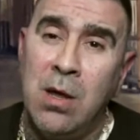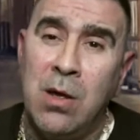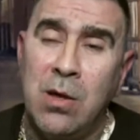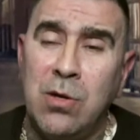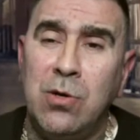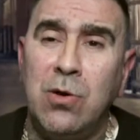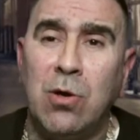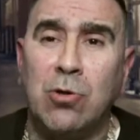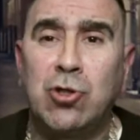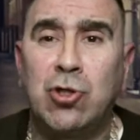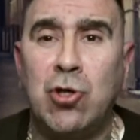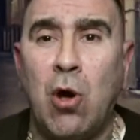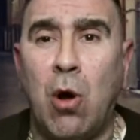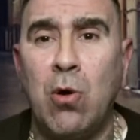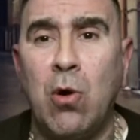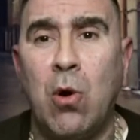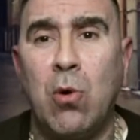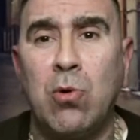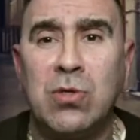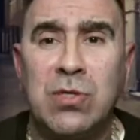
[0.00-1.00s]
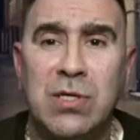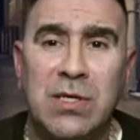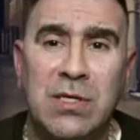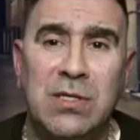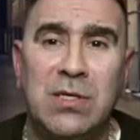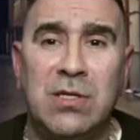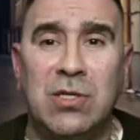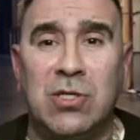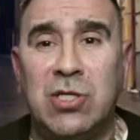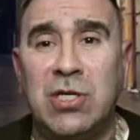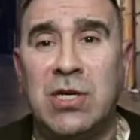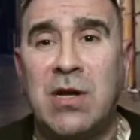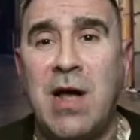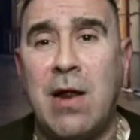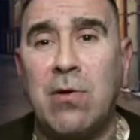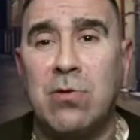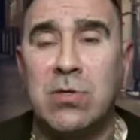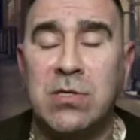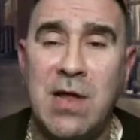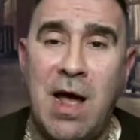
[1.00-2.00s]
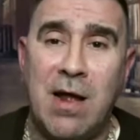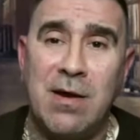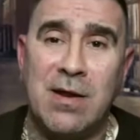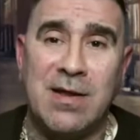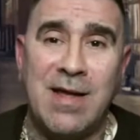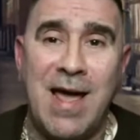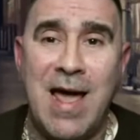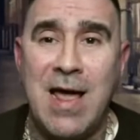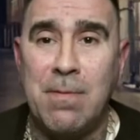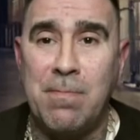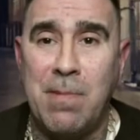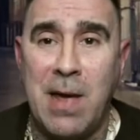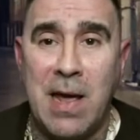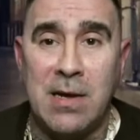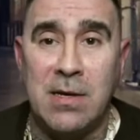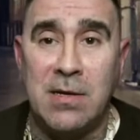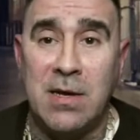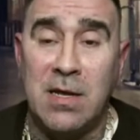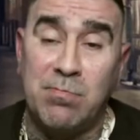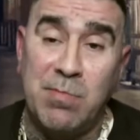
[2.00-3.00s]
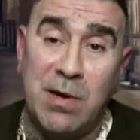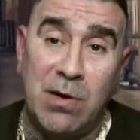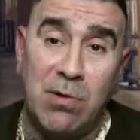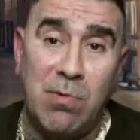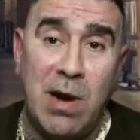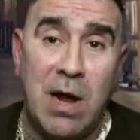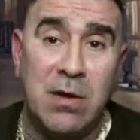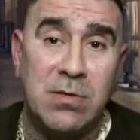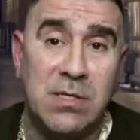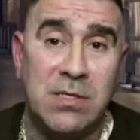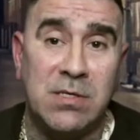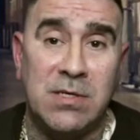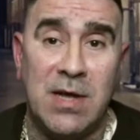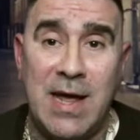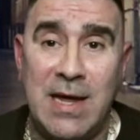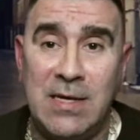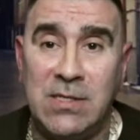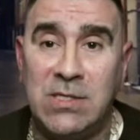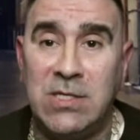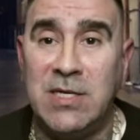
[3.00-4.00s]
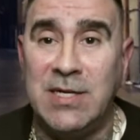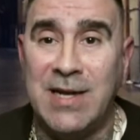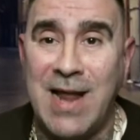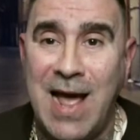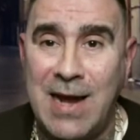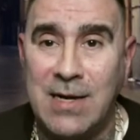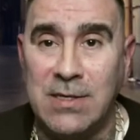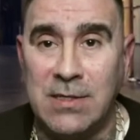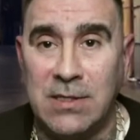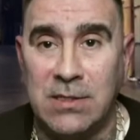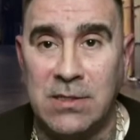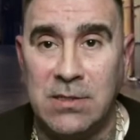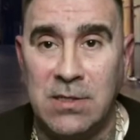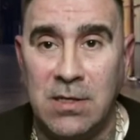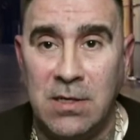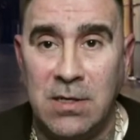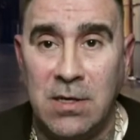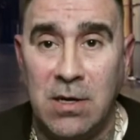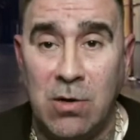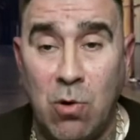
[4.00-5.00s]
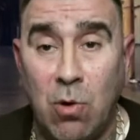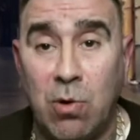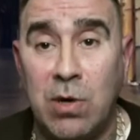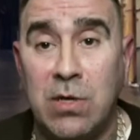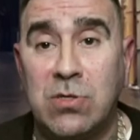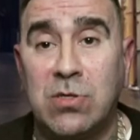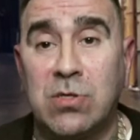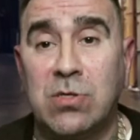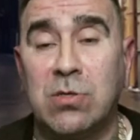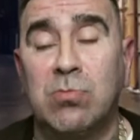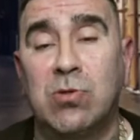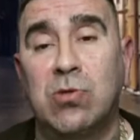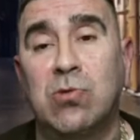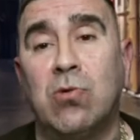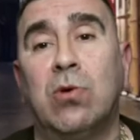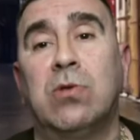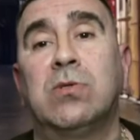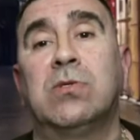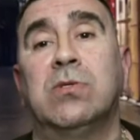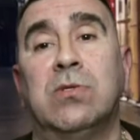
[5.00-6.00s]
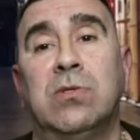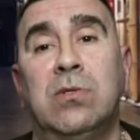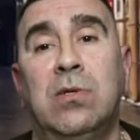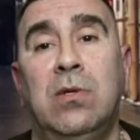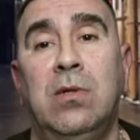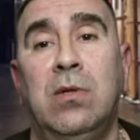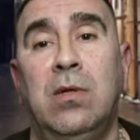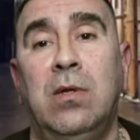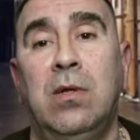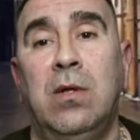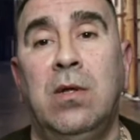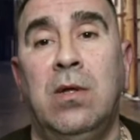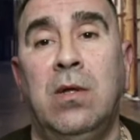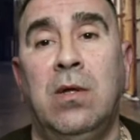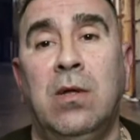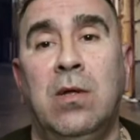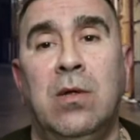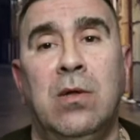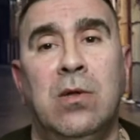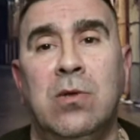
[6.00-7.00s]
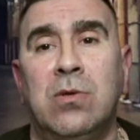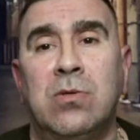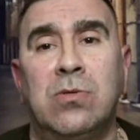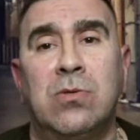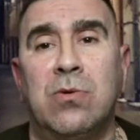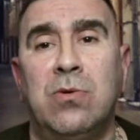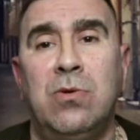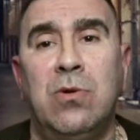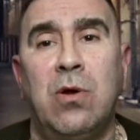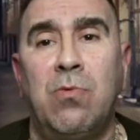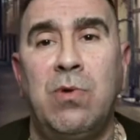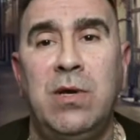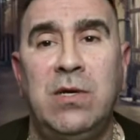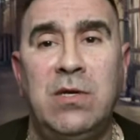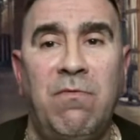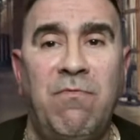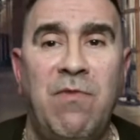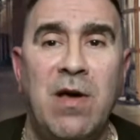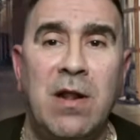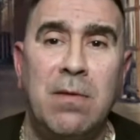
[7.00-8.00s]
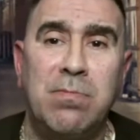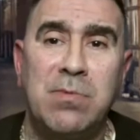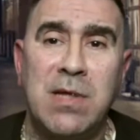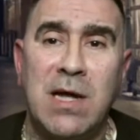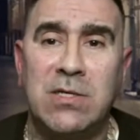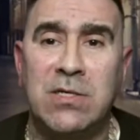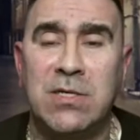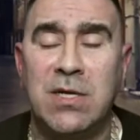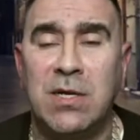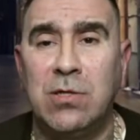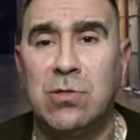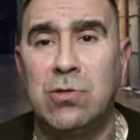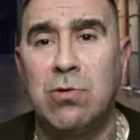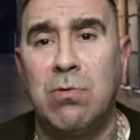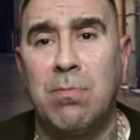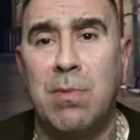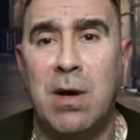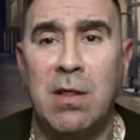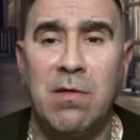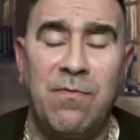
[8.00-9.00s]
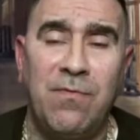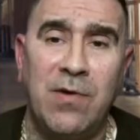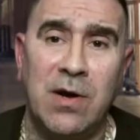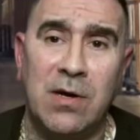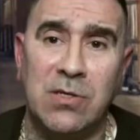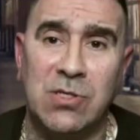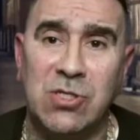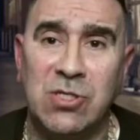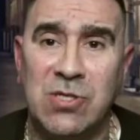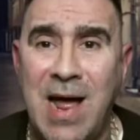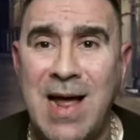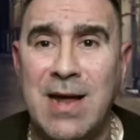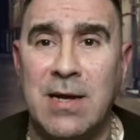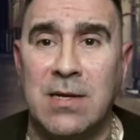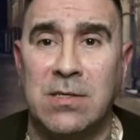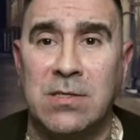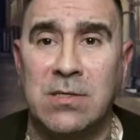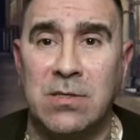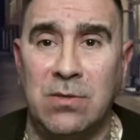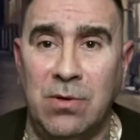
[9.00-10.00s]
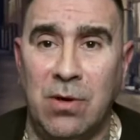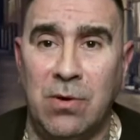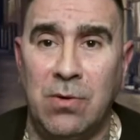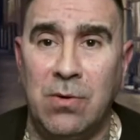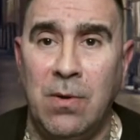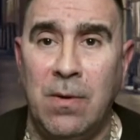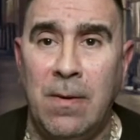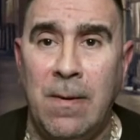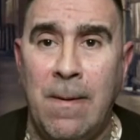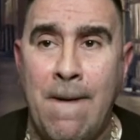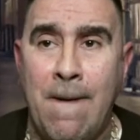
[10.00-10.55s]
You know, Cholos and the Chicano style of gangbanging has been around since the 1890s, according to some sources. So, you know, we developed that shit into a motherfucking science, you know,